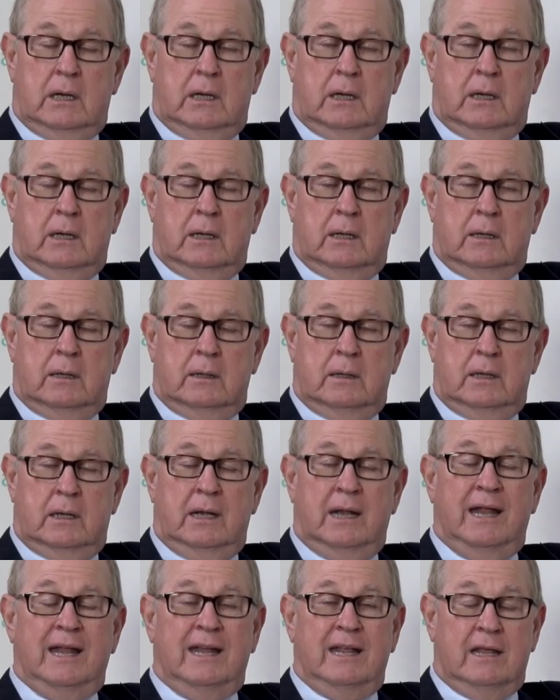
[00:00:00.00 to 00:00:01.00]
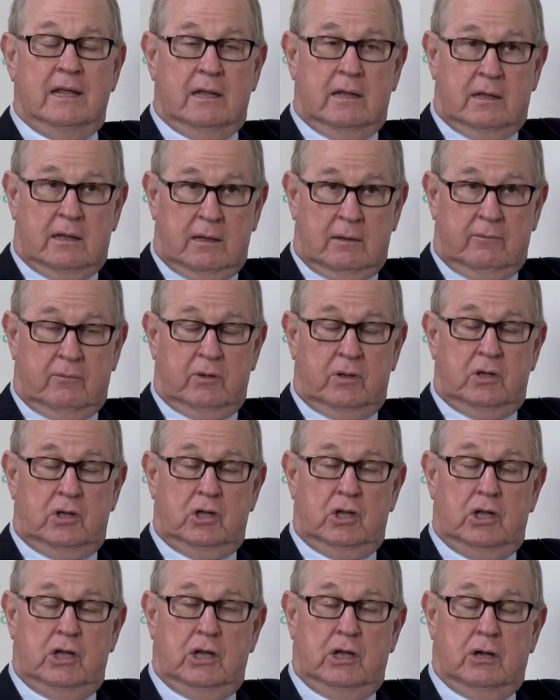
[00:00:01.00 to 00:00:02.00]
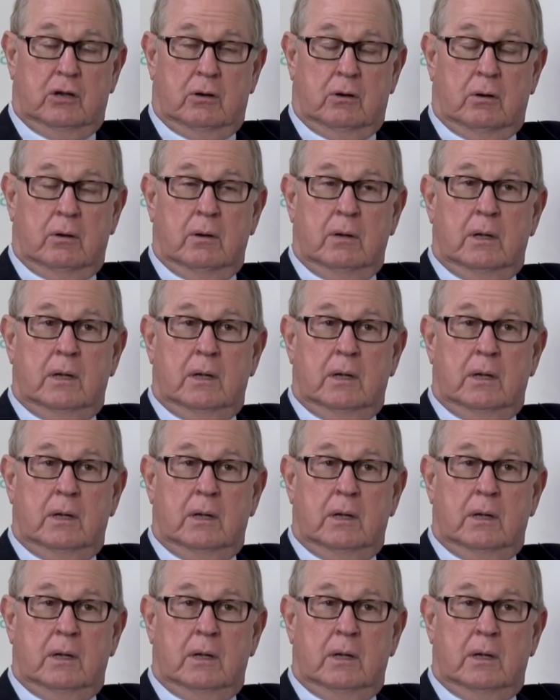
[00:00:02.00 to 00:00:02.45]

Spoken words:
in any given year.